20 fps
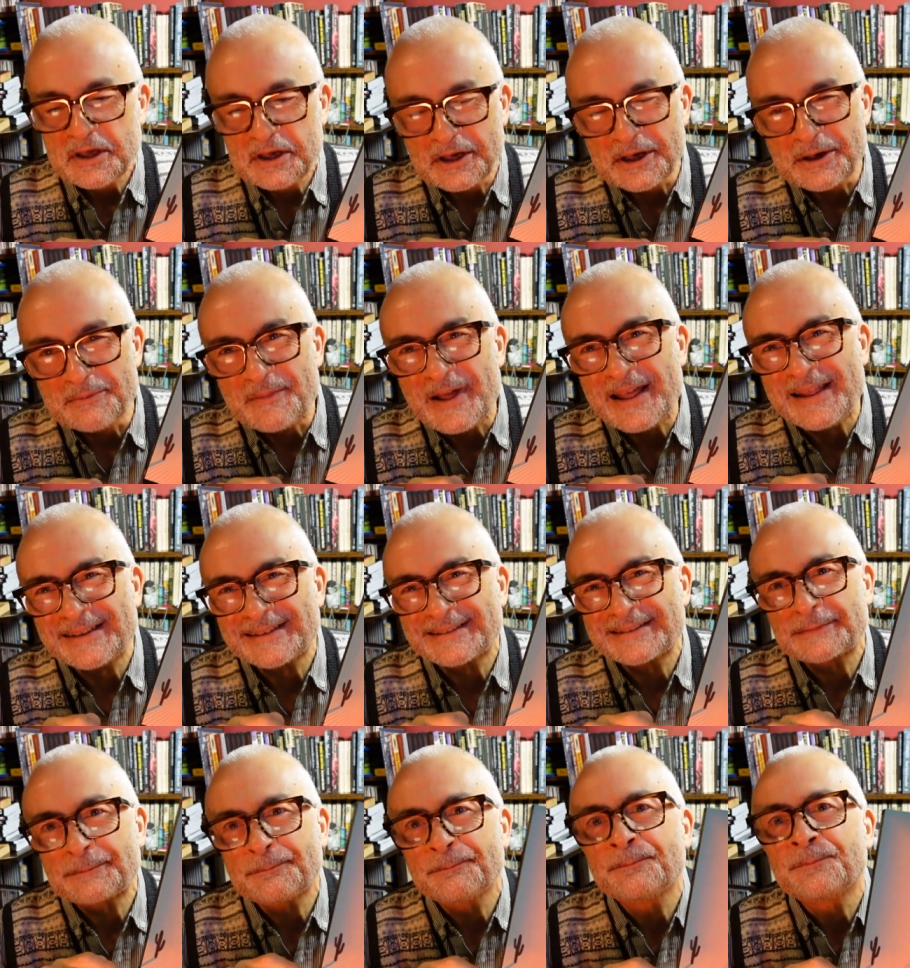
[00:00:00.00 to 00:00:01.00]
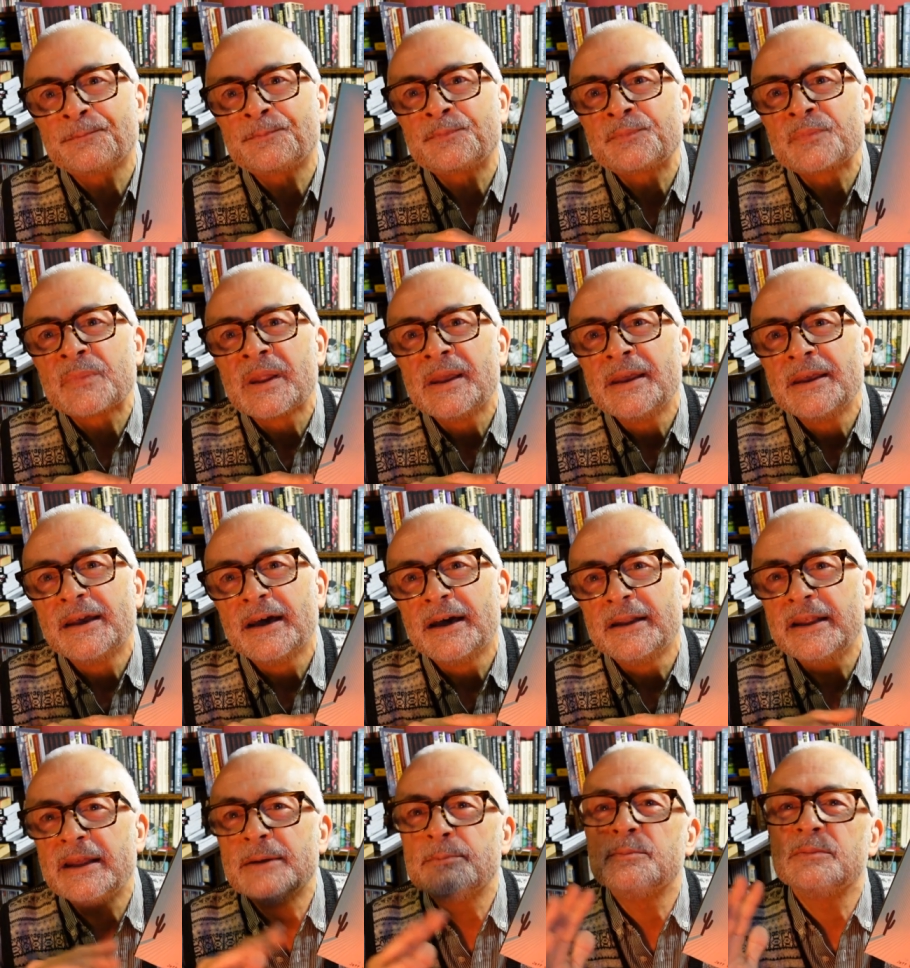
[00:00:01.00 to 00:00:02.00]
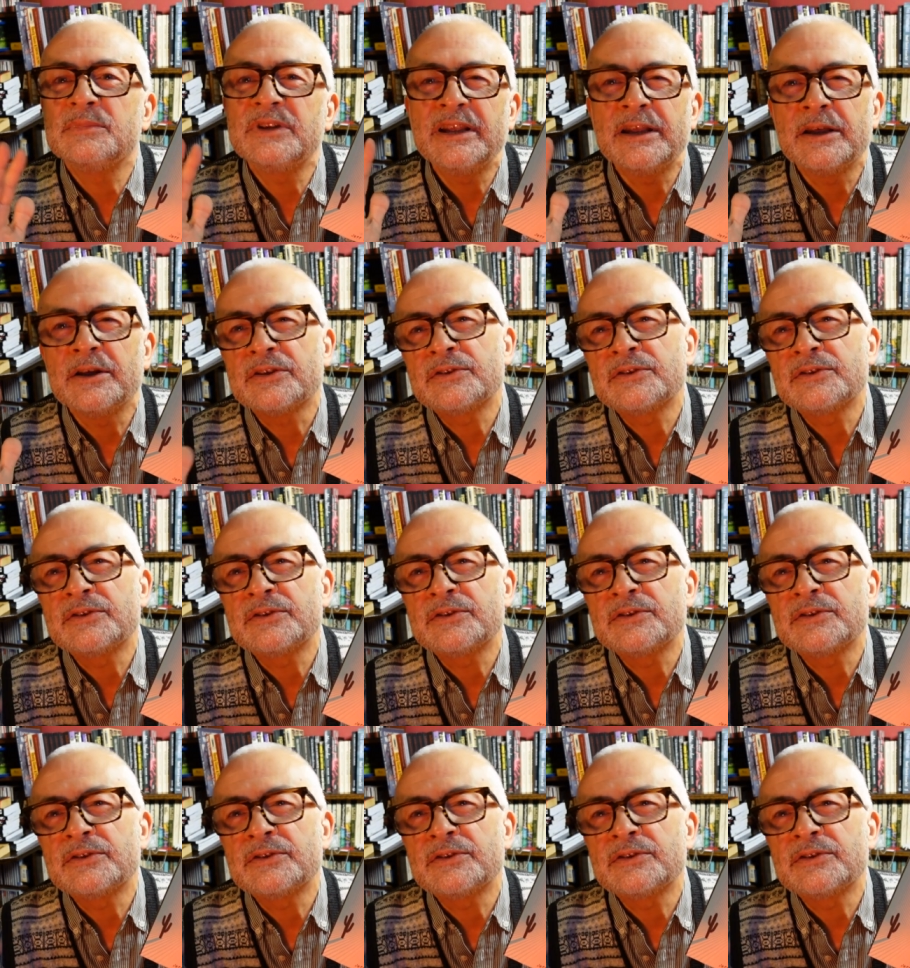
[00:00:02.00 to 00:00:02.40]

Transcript: um, and it you know,